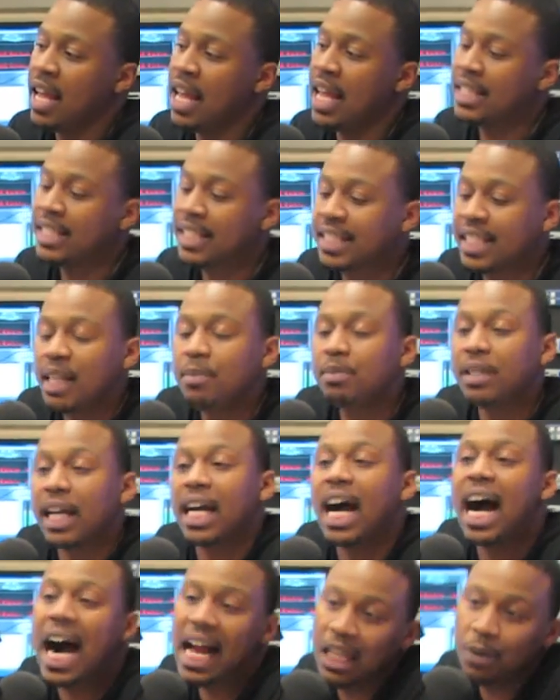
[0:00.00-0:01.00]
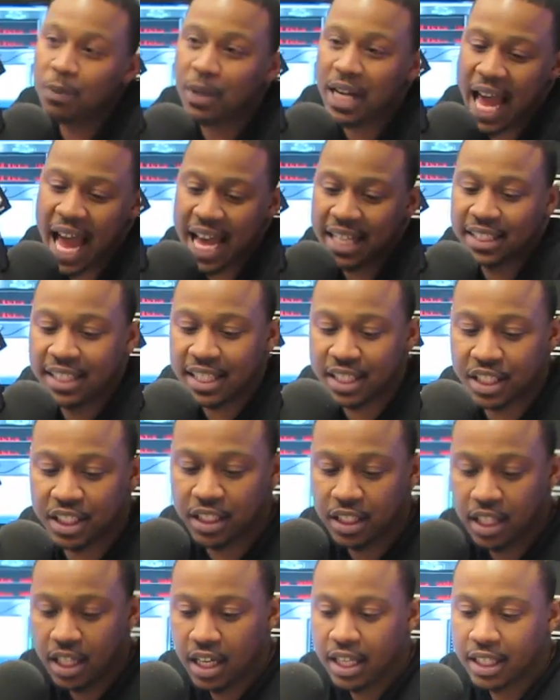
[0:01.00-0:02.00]
it seems like Hollywood has
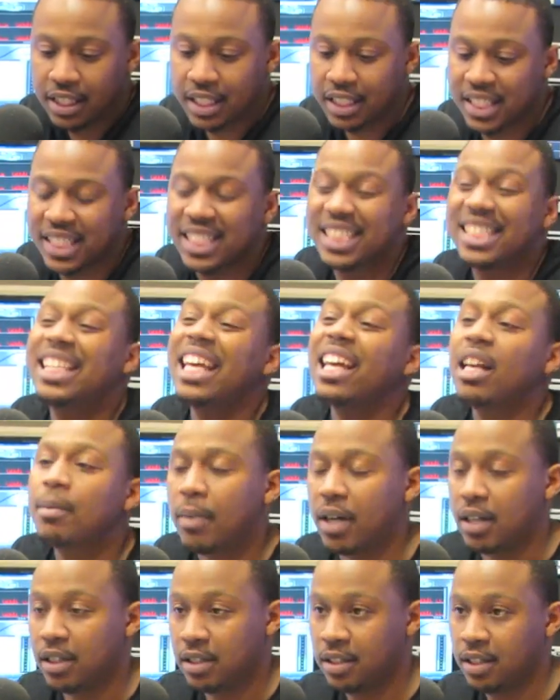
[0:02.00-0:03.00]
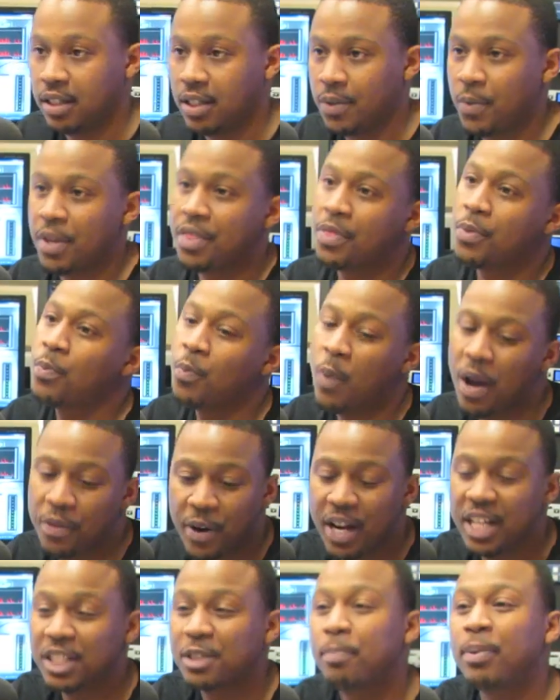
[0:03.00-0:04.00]
this stigma with
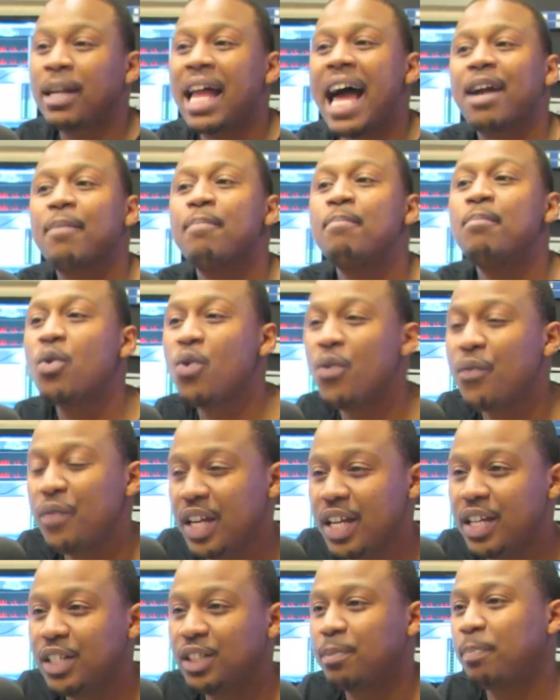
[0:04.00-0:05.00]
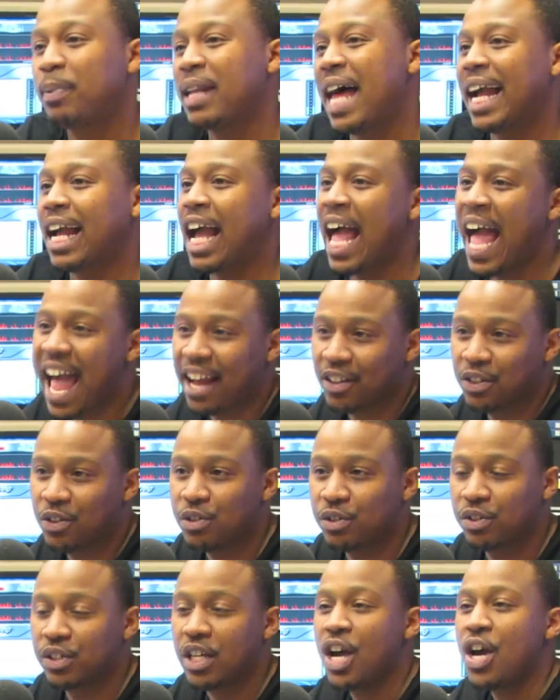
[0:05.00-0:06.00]
whether it's black movies, black
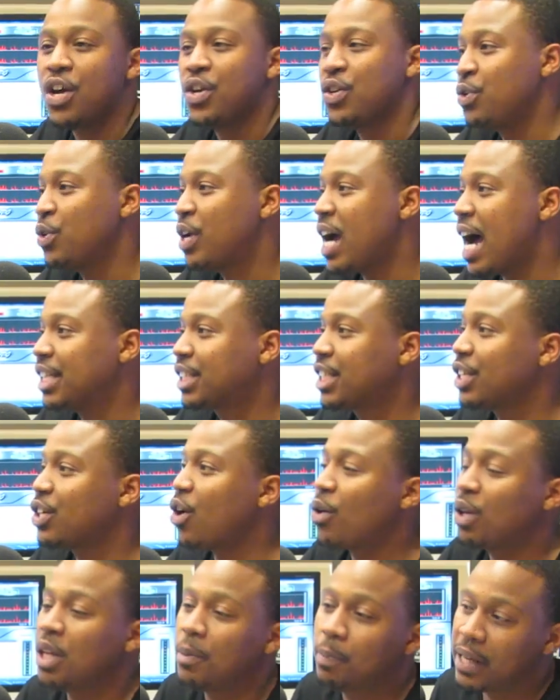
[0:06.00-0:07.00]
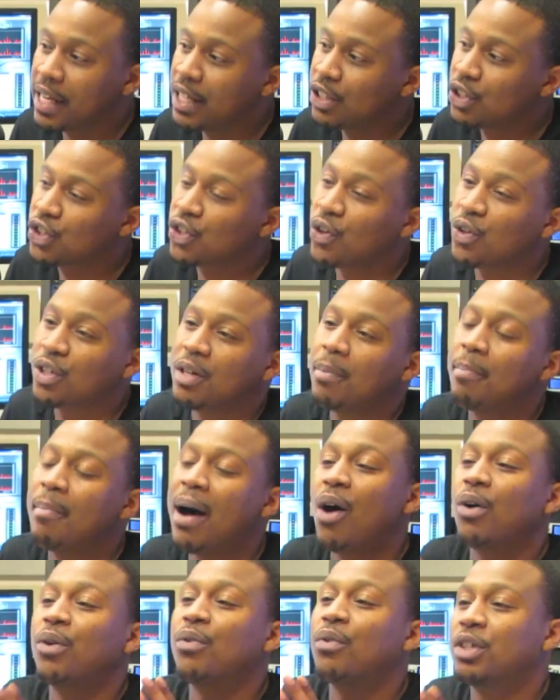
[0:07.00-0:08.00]
actors, you guys can only play
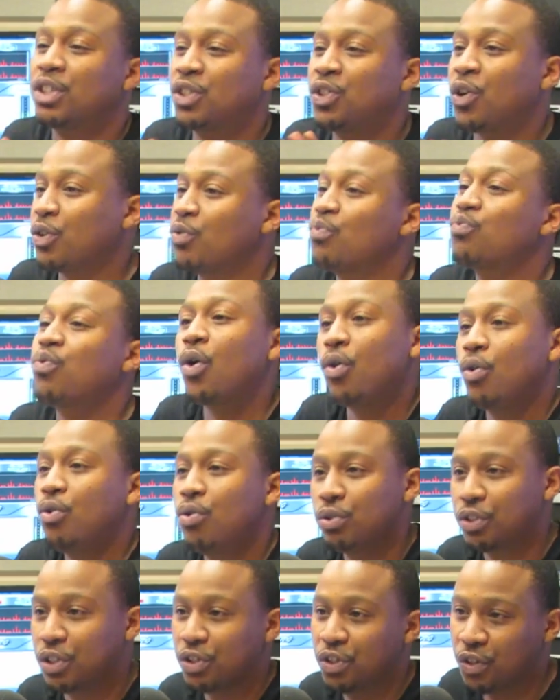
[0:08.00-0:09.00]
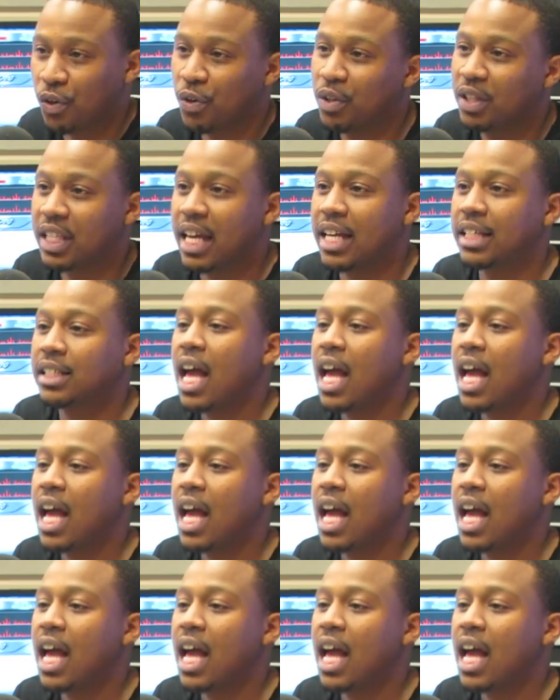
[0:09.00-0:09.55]
certain roles and certain things.